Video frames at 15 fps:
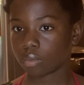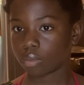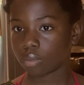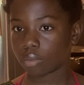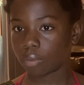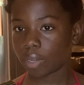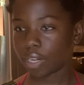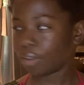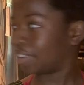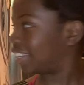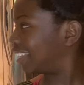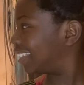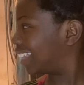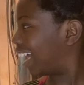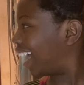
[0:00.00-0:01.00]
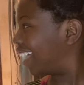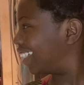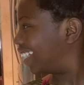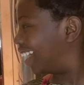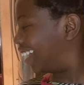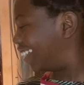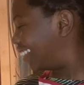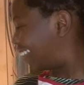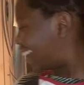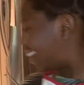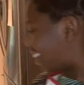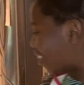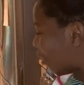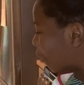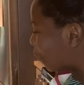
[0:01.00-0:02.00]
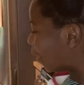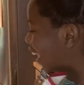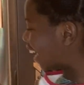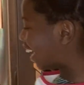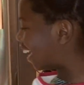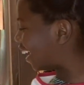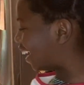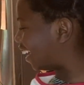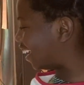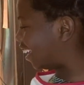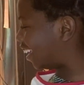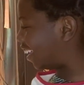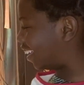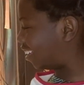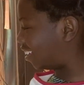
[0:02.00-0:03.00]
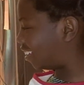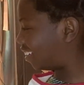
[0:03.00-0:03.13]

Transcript: You don't need that yet. Away!